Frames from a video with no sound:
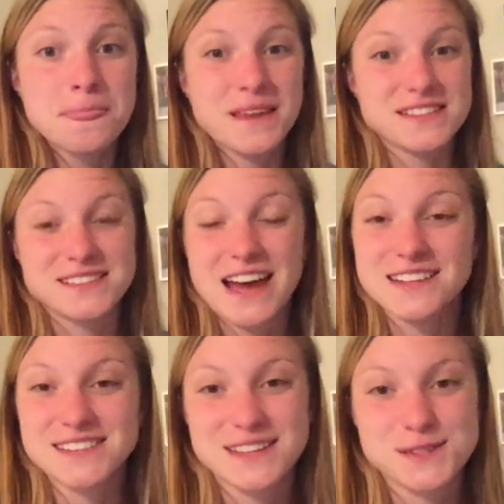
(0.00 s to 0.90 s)
as sad
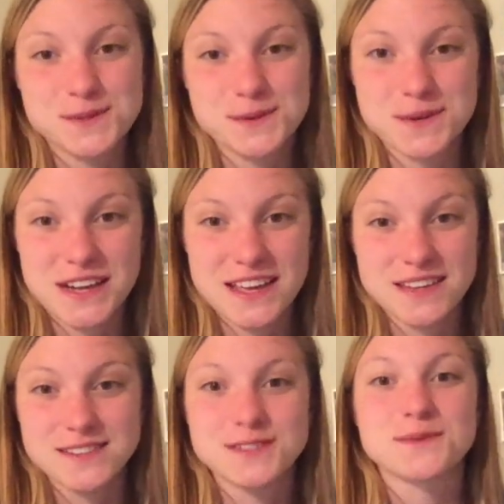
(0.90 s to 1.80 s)
as that story
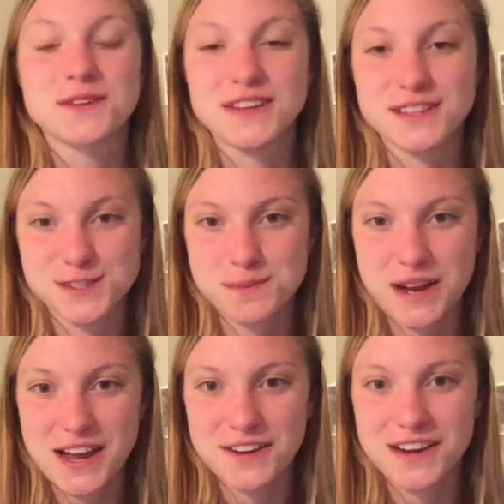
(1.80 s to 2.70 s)
is, it's really
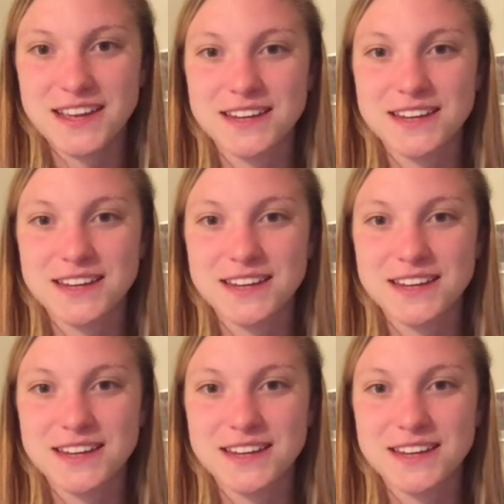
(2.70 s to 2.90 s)
inspiring,